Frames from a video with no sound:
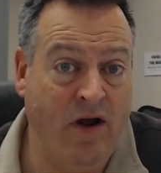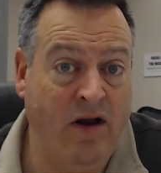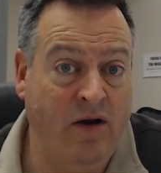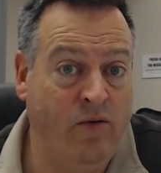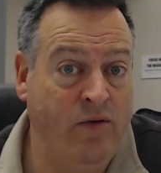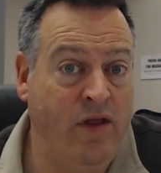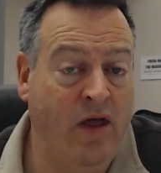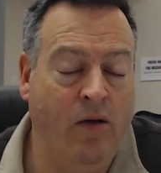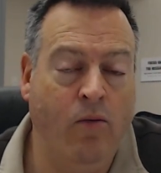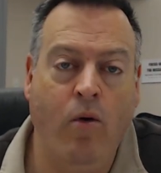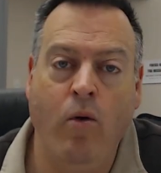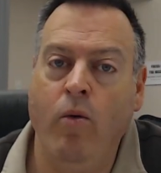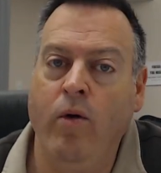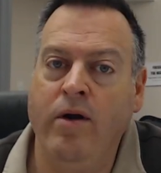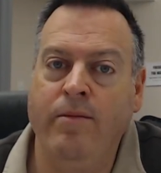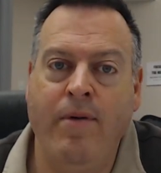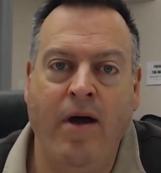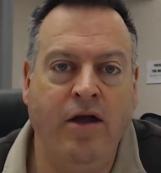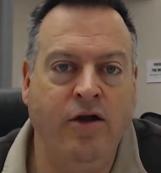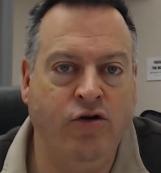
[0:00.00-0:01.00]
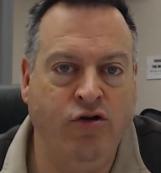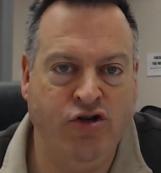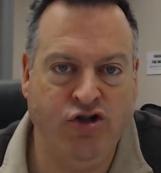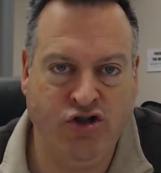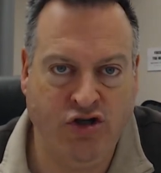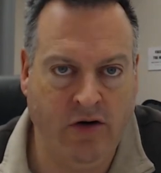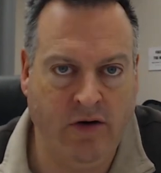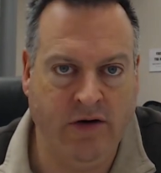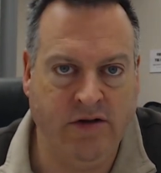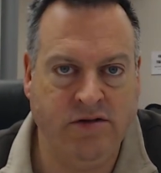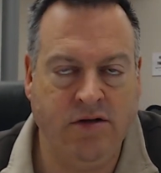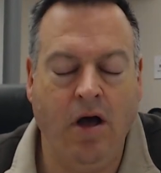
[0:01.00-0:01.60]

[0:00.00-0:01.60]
And we tell them, well, what about your insurance?